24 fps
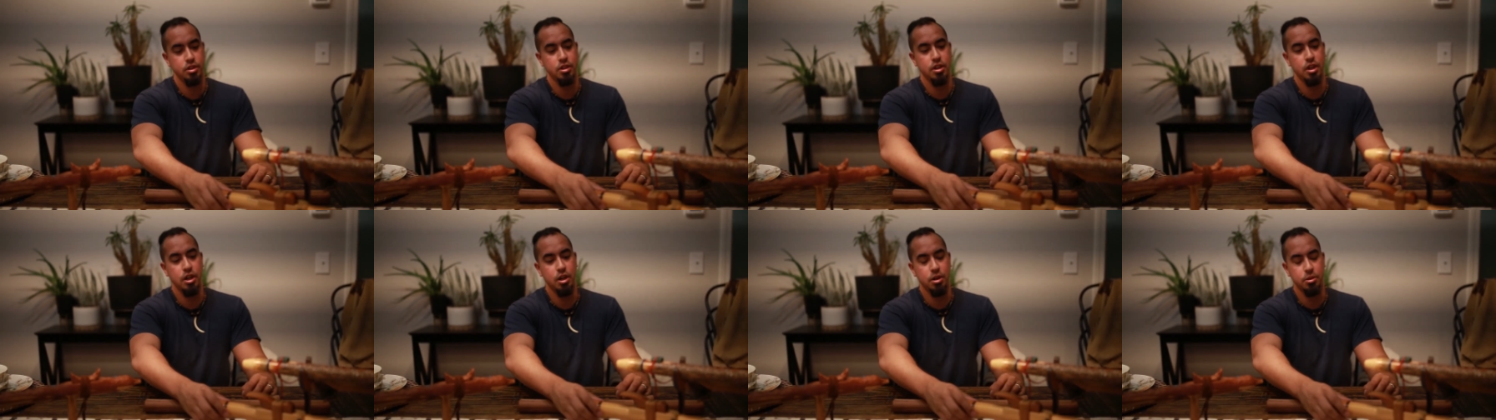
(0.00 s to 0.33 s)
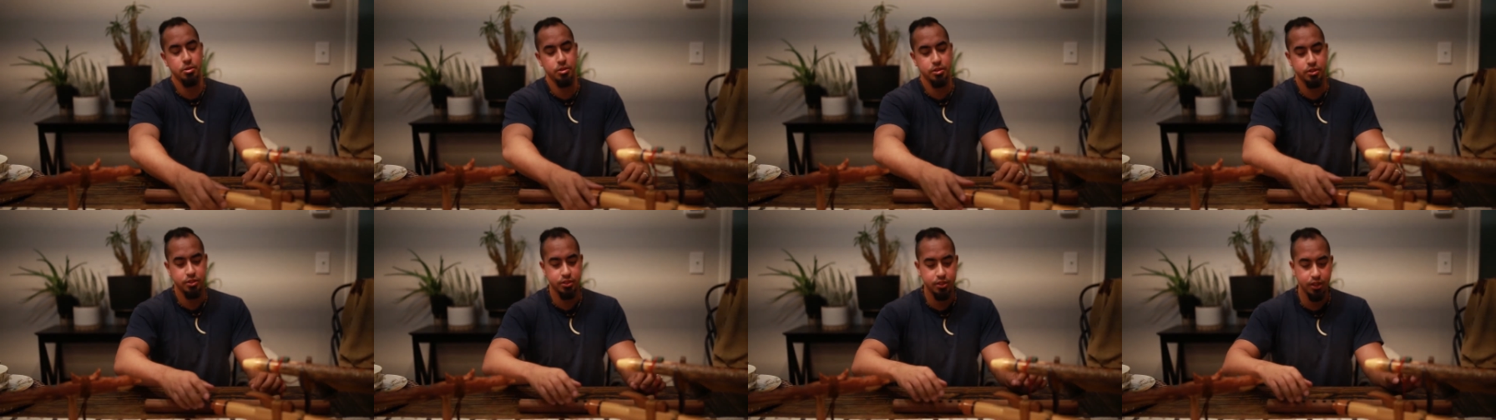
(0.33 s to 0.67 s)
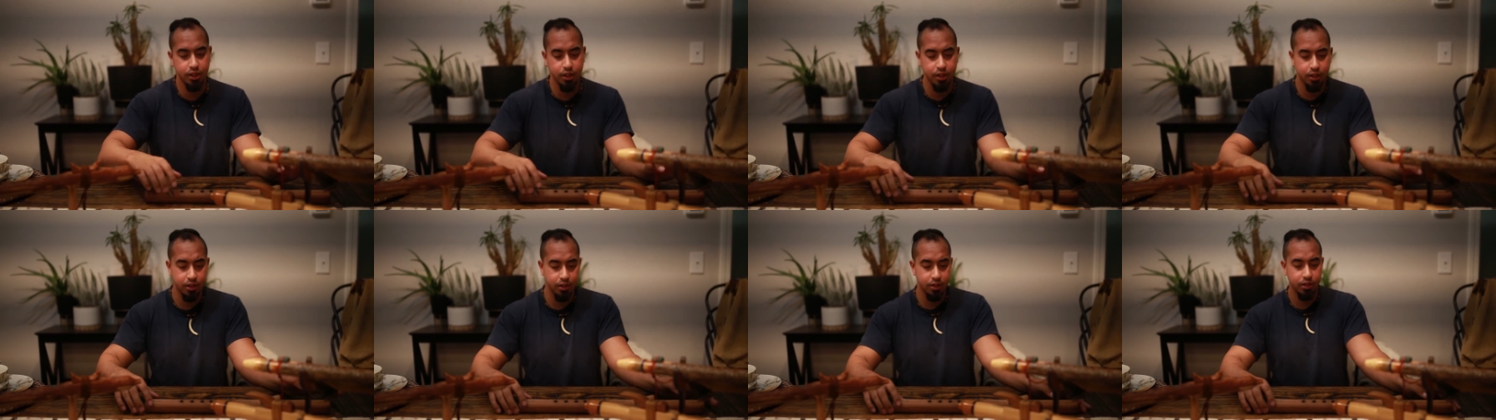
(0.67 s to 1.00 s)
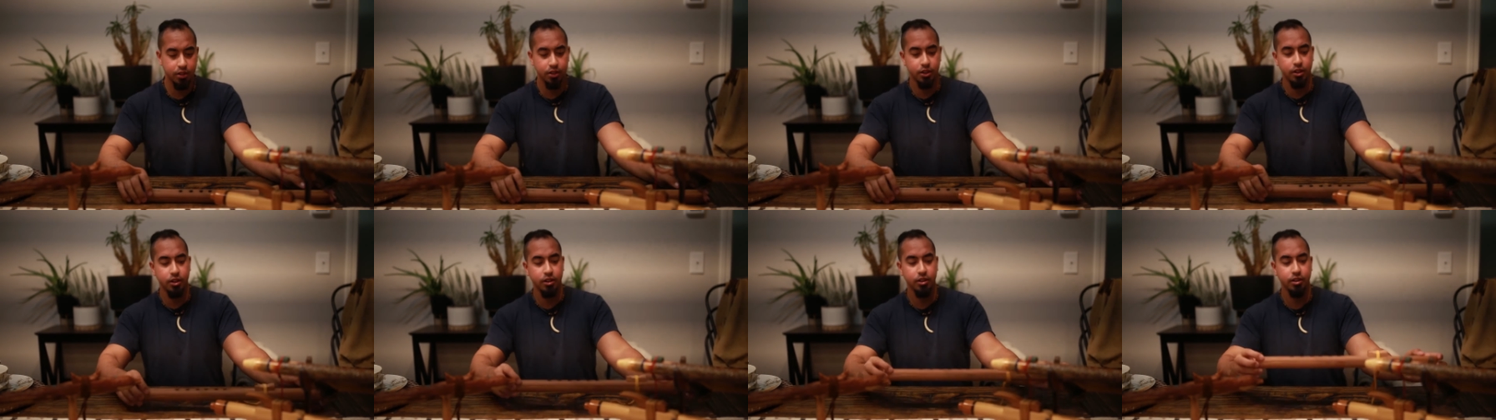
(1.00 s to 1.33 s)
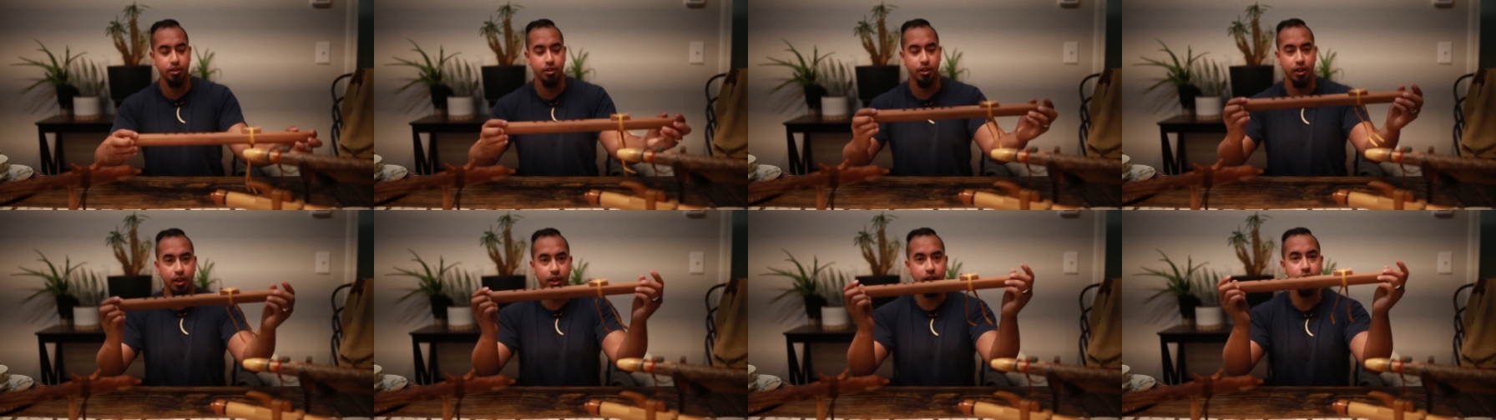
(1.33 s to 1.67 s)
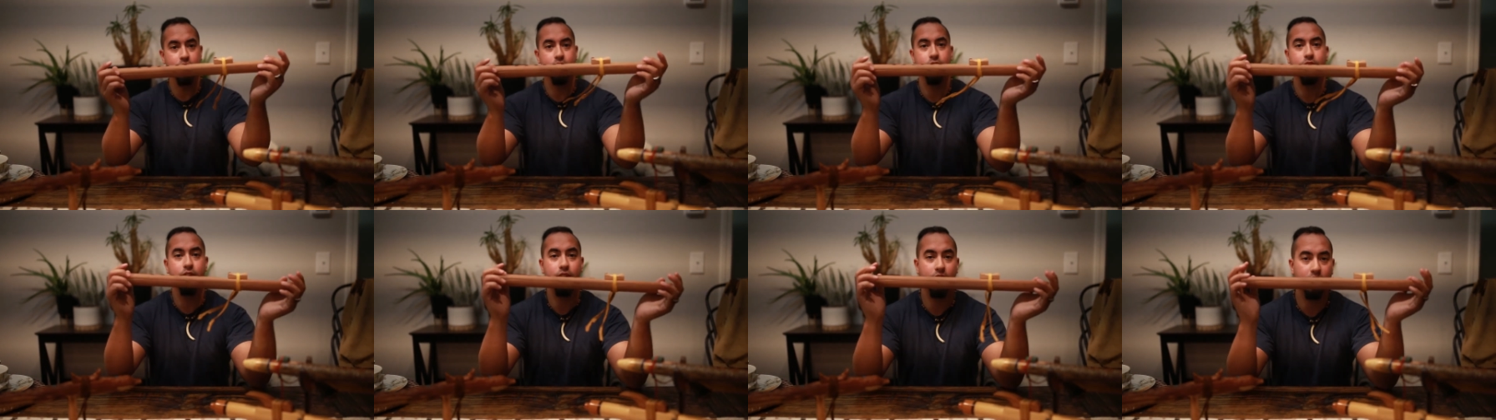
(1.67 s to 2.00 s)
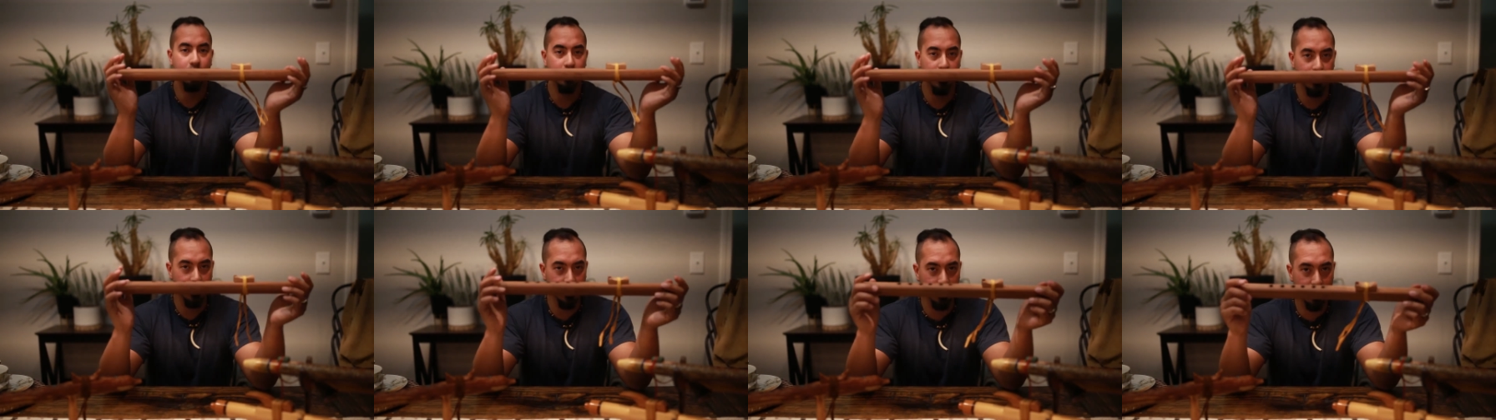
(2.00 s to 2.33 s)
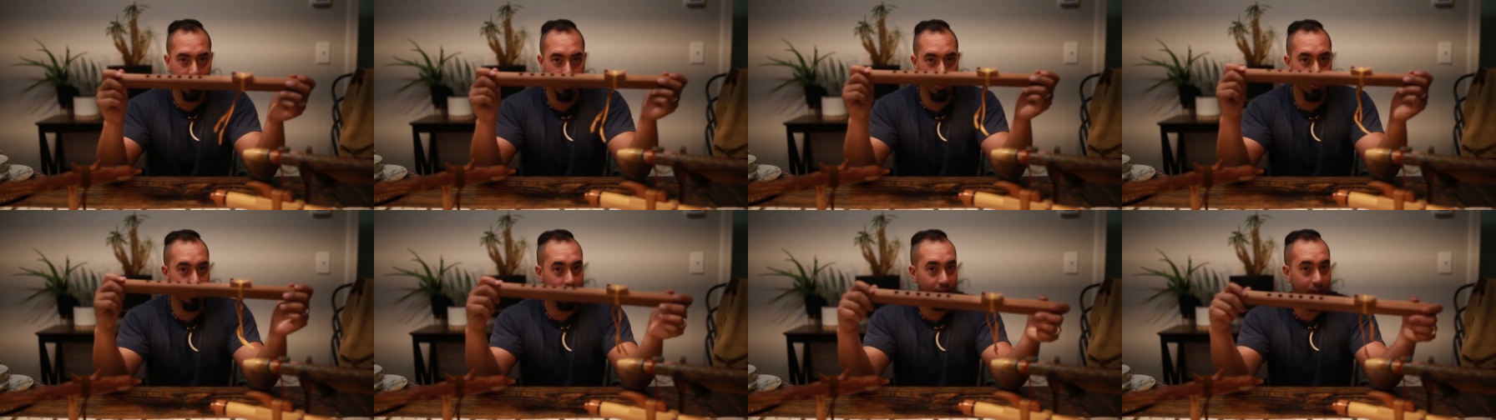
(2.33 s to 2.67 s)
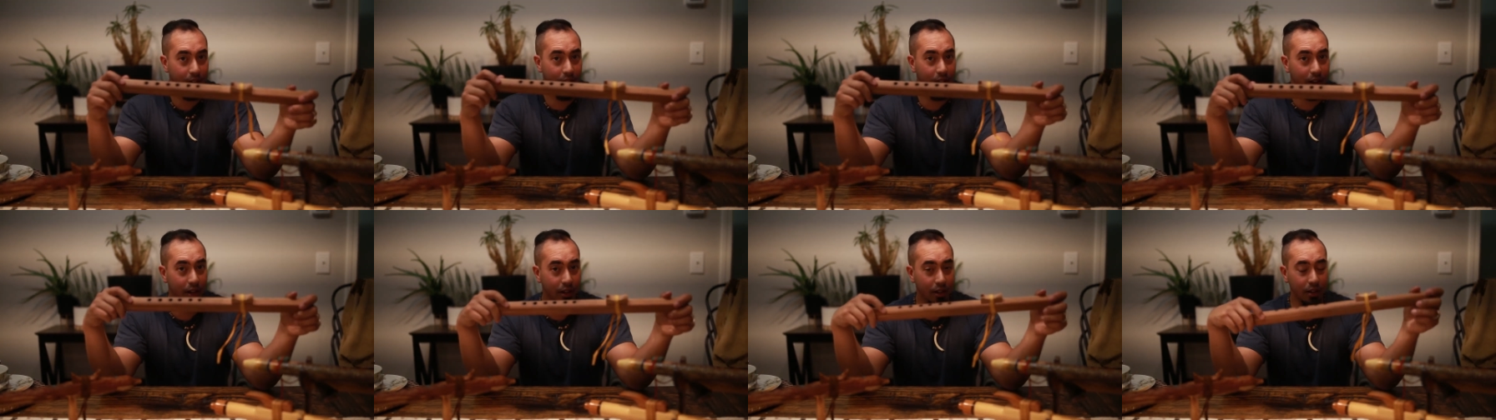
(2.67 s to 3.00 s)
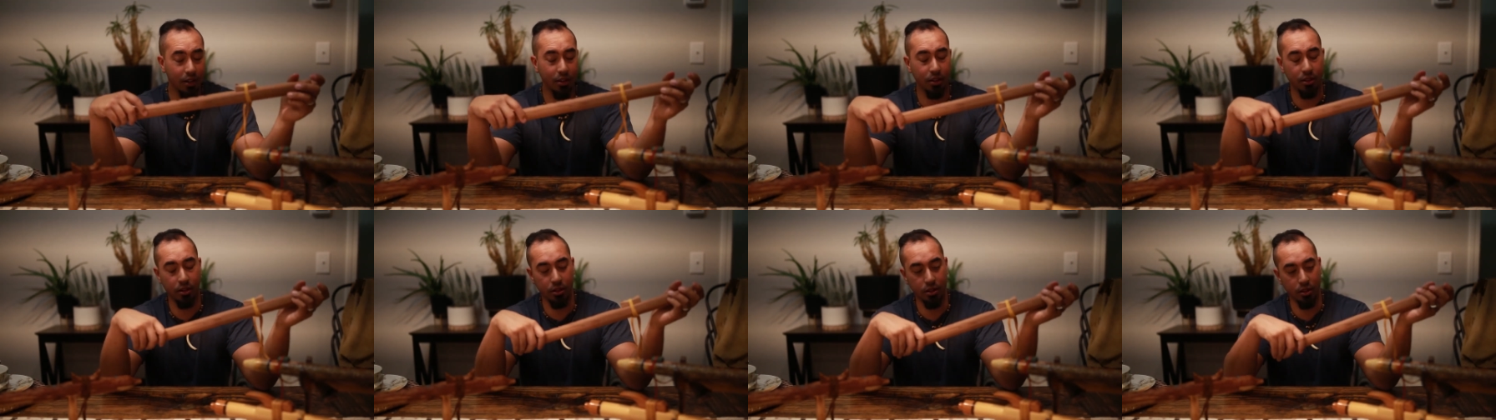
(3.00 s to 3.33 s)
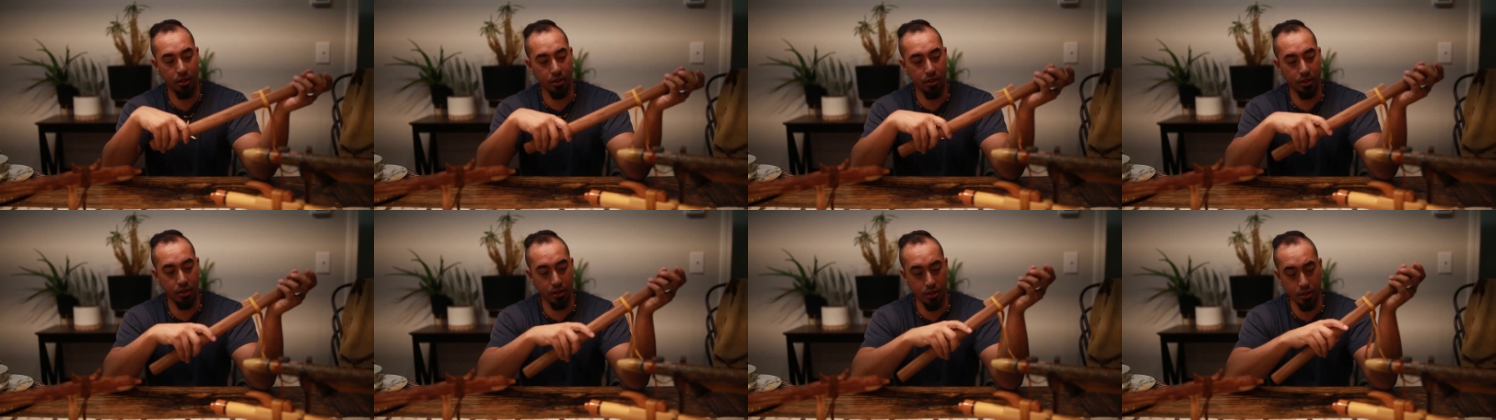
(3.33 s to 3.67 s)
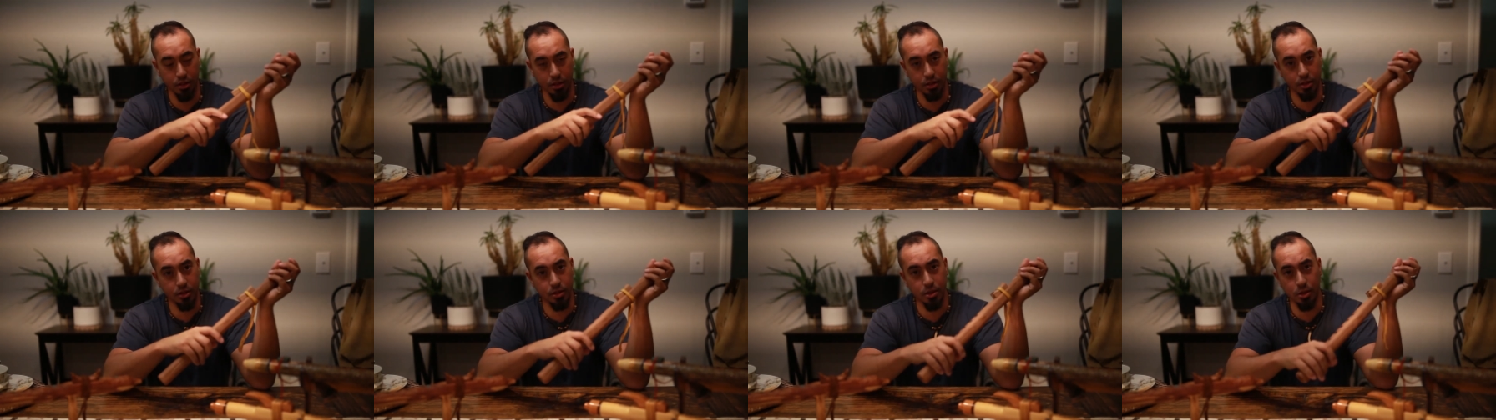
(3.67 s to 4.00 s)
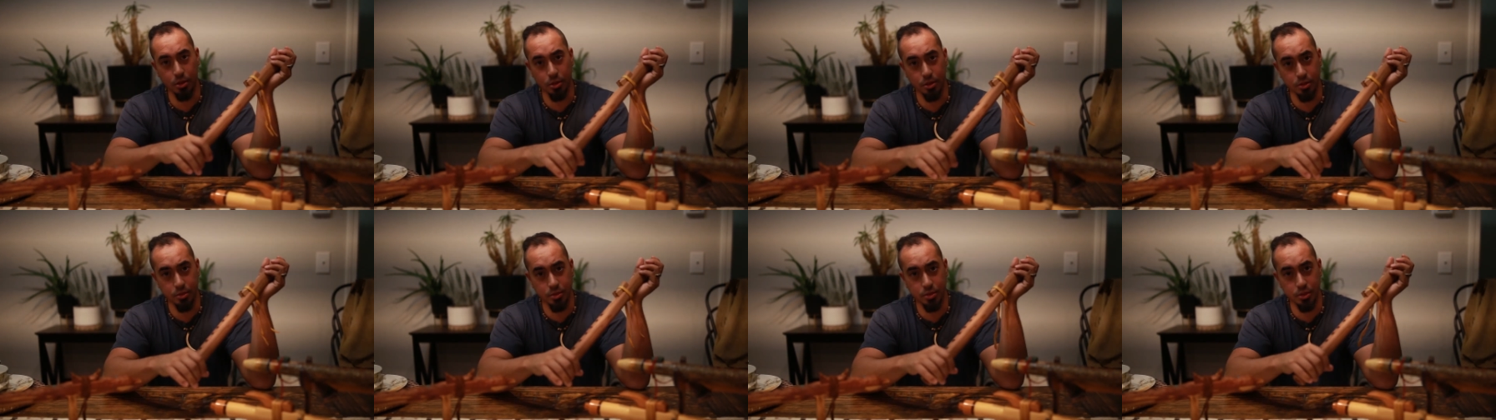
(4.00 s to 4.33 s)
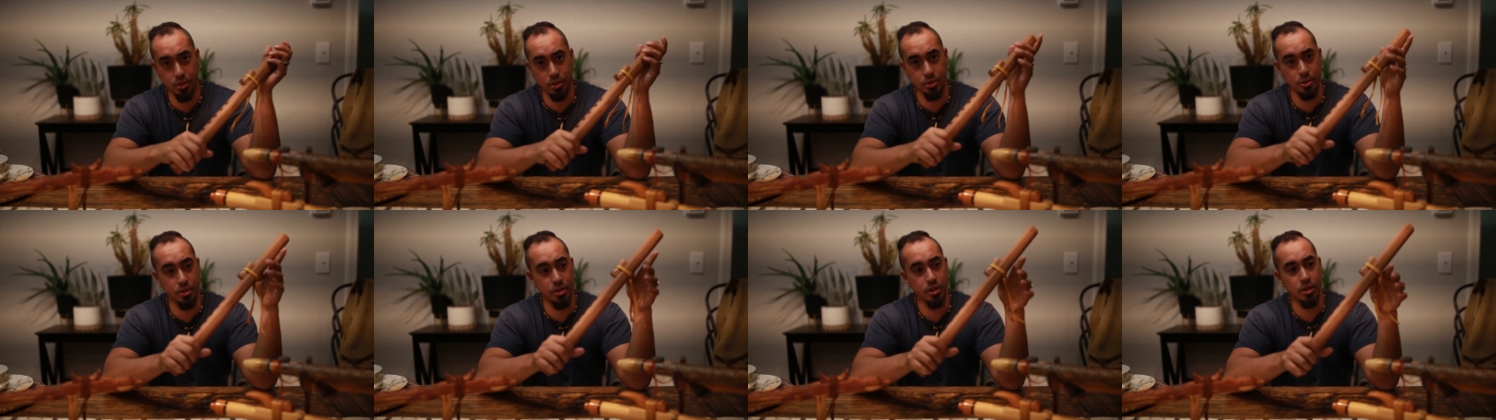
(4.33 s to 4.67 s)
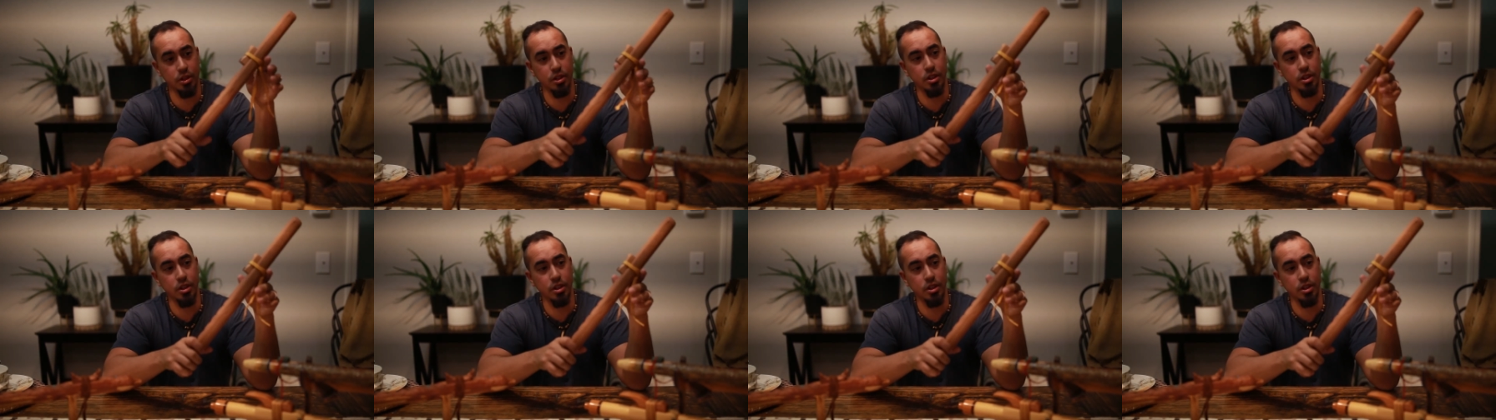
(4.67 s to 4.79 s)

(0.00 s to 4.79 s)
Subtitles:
I would stay in the key of A. It's a good starting flute.